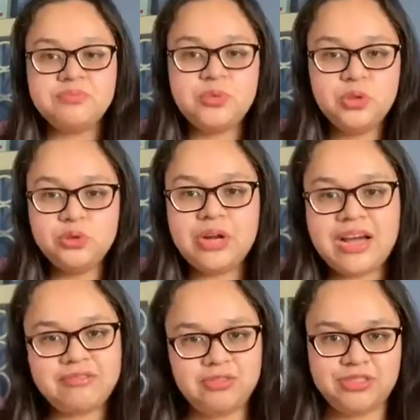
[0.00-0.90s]
You don't
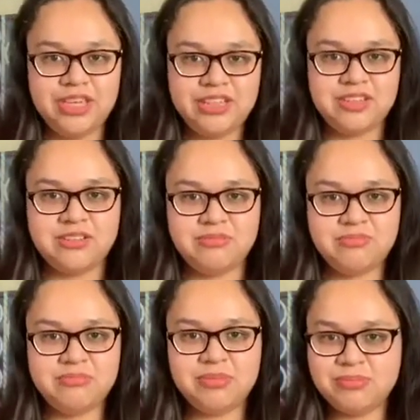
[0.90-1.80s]
have to take them
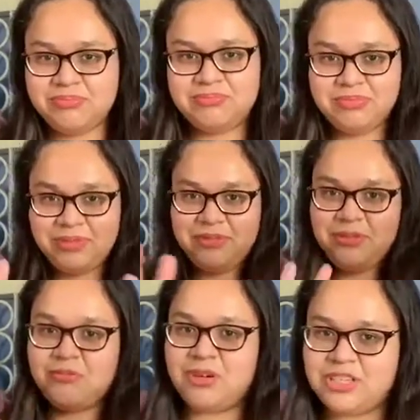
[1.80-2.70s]
if you
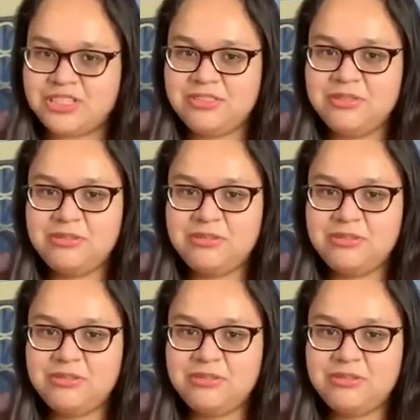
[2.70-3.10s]
don't want to.